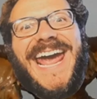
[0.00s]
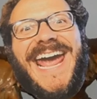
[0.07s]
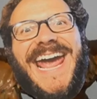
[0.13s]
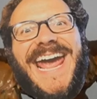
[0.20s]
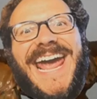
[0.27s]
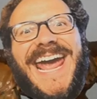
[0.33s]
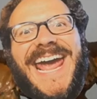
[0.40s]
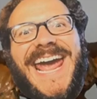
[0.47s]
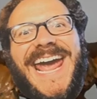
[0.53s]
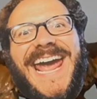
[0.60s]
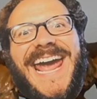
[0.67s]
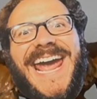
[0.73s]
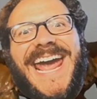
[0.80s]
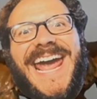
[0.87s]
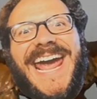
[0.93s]

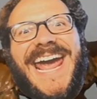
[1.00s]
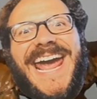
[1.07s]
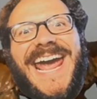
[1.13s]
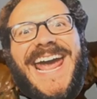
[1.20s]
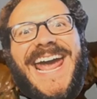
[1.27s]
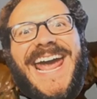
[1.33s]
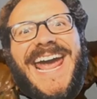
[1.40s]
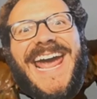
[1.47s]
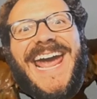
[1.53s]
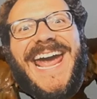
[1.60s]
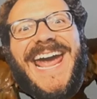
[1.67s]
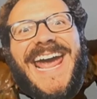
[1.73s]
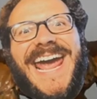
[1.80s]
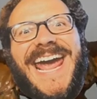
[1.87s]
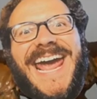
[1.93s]

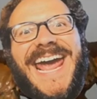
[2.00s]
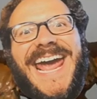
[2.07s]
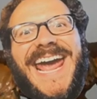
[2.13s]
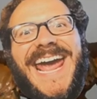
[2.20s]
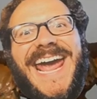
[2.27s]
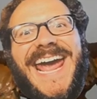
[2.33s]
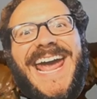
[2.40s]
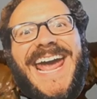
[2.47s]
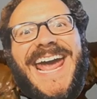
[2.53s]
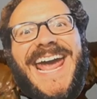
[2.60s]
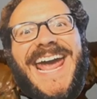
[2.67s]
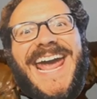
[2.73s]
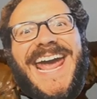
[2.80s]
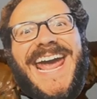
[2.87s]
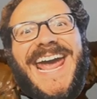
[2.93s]

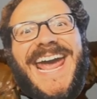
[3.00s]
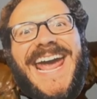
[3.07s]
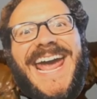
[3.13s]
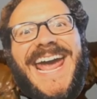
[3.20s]
This person isn't speaking.